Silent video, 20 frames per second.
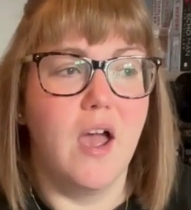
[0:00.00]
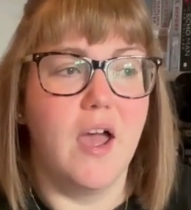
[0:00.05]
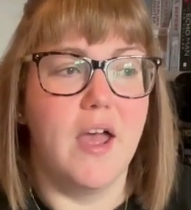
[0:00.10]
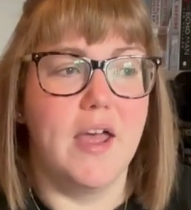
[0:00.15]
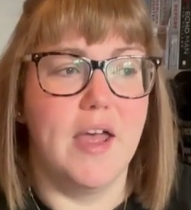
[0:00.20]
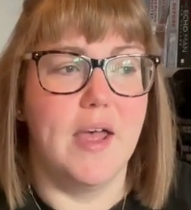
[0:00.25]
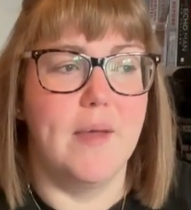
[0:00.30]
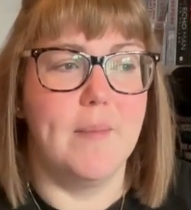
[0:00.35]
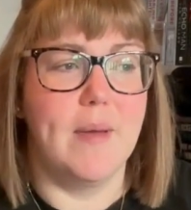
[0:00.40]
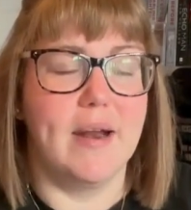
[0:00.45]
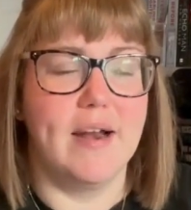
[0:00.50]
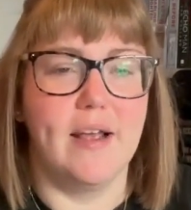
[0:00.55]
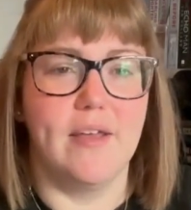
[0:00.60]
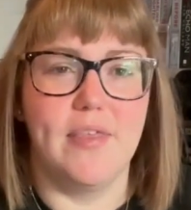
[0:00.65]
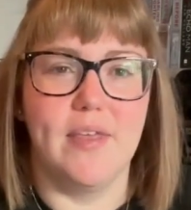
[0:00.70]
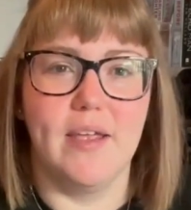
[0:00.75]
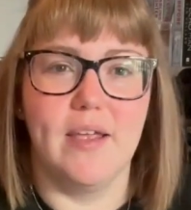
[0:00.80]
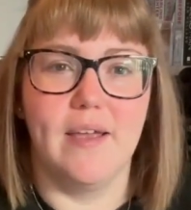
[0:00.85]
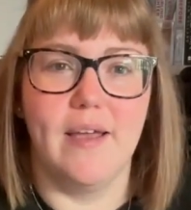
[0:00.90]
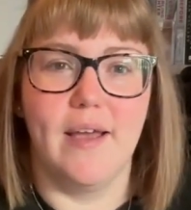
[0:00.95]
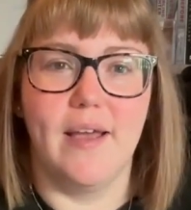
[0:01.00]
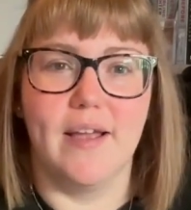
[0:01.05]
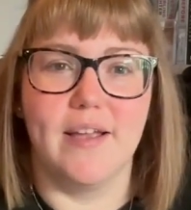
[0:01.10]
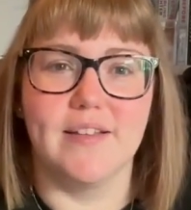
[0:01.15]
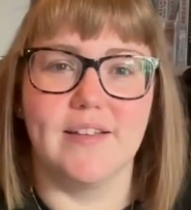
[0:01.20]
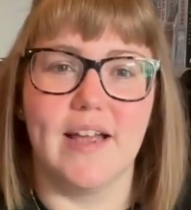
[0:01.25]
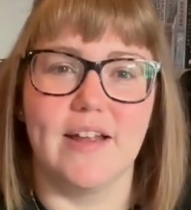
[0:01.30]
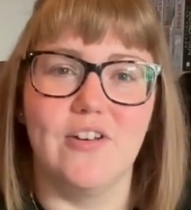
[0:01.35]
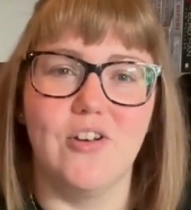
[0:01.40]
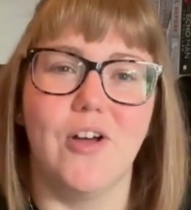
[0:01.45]
And I think
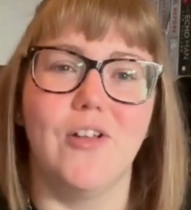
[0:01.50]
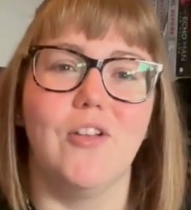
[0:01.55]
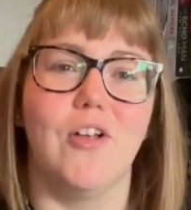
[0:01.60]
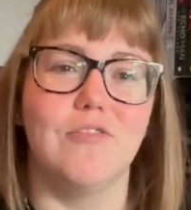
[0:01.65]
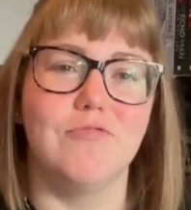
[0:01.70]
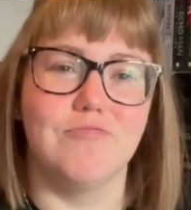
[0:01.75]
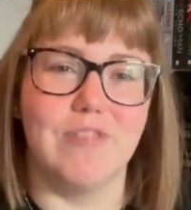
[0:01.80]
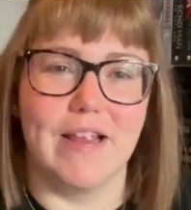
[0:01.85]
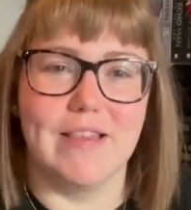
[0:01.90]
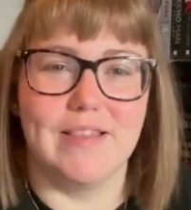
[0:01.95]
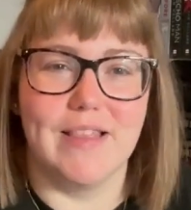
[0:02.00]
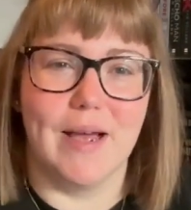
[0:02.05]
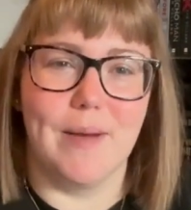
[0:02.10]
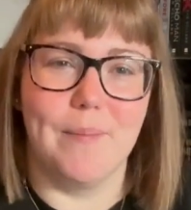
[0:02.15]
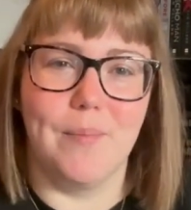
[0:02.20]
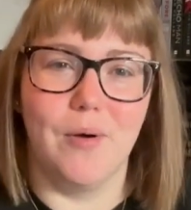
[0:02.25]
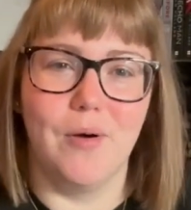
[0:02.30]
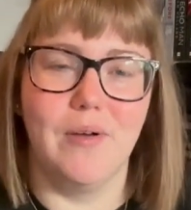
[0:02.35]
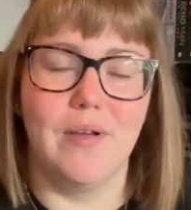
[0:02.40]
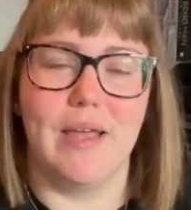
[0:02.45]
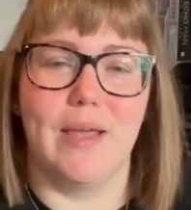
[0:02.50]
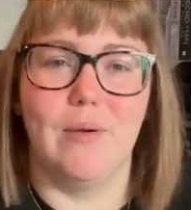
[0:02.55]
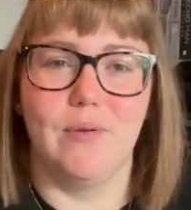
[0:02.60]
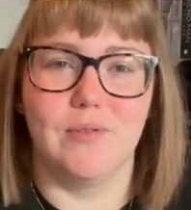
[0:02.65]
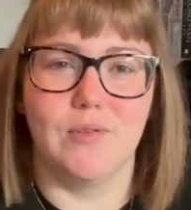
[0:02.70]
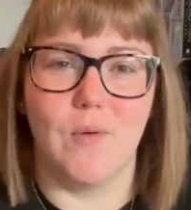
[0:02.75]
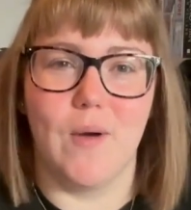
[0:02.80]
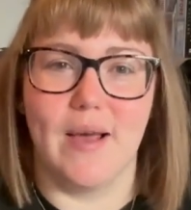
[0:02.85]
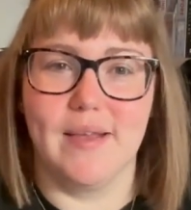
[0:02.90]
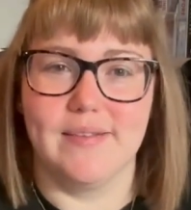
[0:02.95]
because I'd not long read that book, it
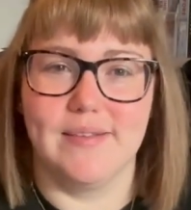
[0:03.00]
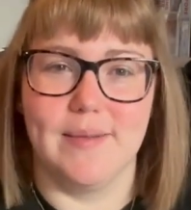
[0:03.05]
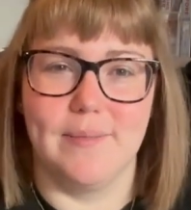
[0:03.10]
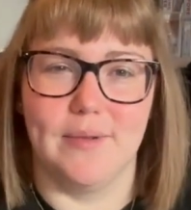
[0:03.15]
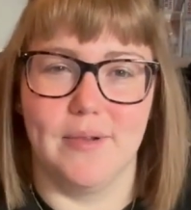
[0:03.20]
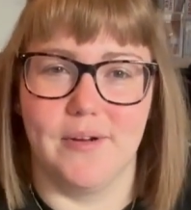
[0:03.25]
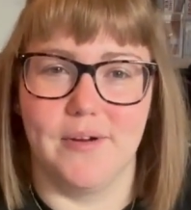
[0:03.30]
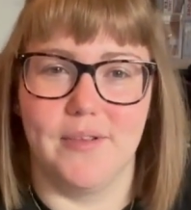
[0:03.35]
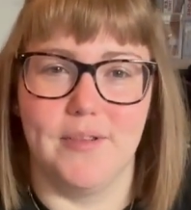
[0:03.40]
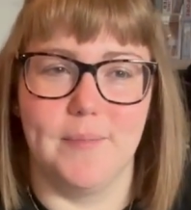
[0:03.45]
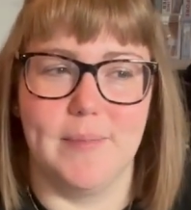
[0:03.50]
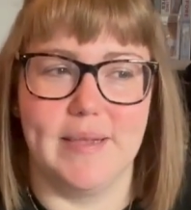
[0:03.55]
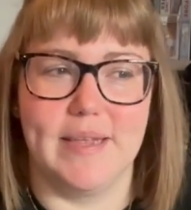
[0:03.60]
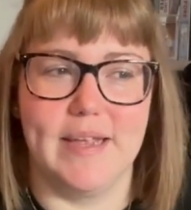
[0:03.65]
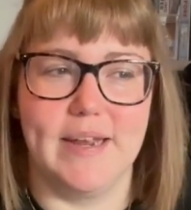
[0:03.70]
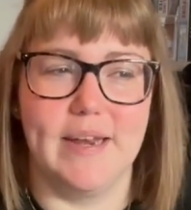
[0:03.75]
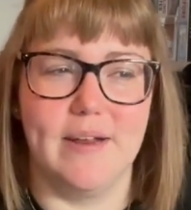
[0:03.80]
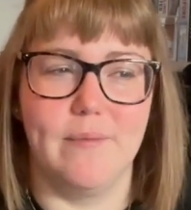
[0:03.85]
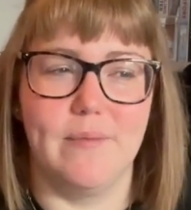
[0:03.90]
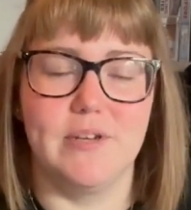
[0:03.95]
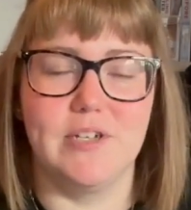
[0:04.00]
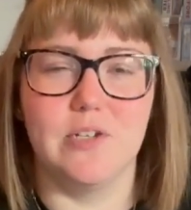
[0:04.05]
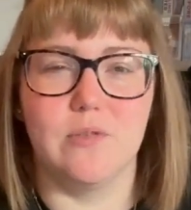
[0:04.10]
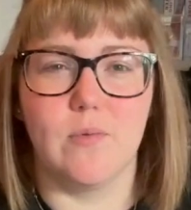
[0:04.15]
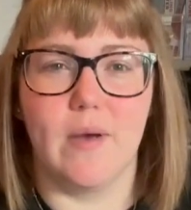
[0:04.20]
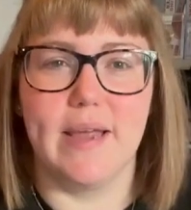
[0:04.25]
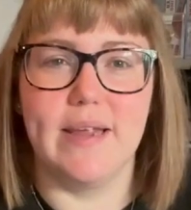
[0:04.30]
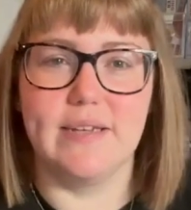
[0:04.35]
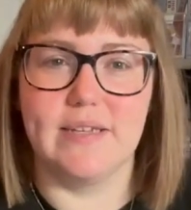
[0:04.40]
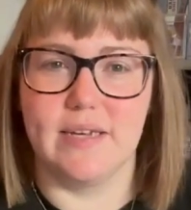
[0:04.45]
was quite similar at the beginning, which is
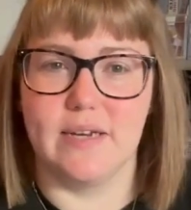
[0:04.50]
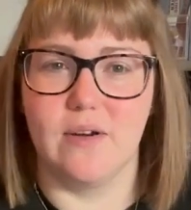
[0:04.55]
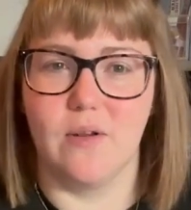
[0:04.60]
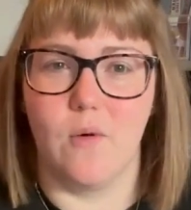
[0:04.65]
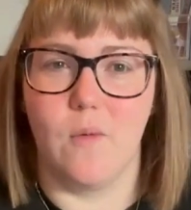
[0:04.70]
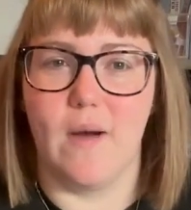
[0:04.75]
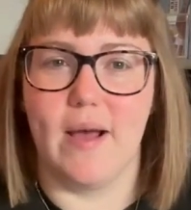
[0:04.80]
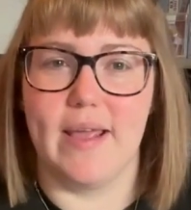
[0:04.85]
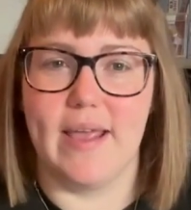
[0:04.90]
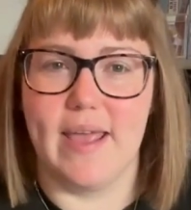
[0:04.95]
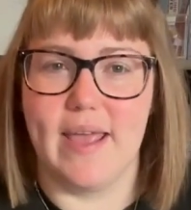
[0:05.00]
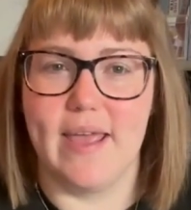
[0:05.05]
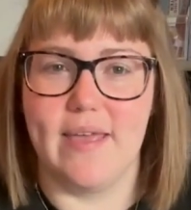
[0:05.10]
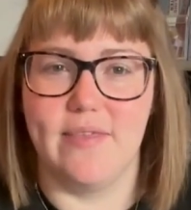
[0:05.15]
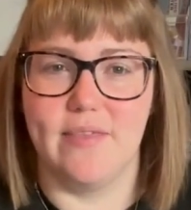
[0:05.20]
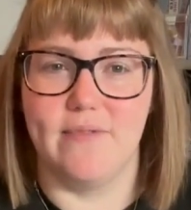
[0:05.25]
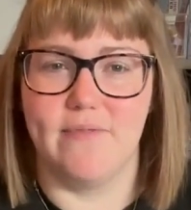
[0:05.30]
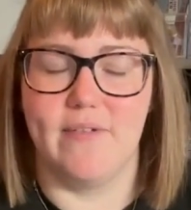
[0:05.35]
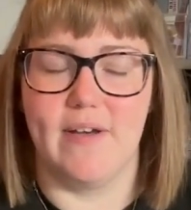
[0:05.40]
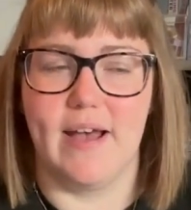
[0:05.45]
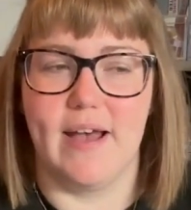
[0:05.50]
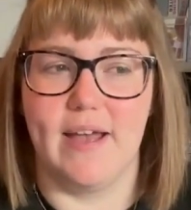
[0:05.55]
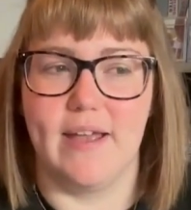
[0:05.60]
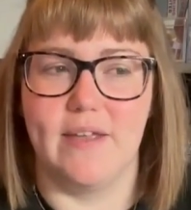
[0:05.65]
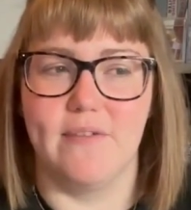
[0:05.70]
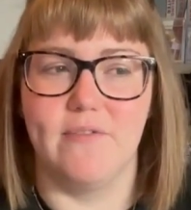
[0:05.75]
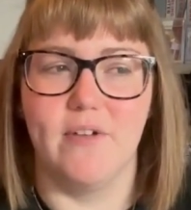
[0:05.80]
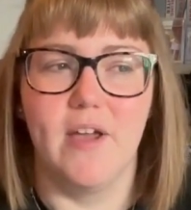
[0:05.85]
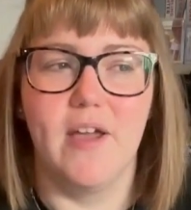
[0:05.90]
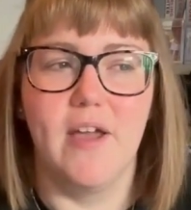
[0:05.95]
why it didn't quite hit the
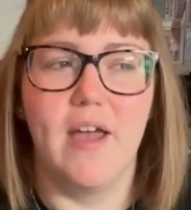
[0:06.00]
5.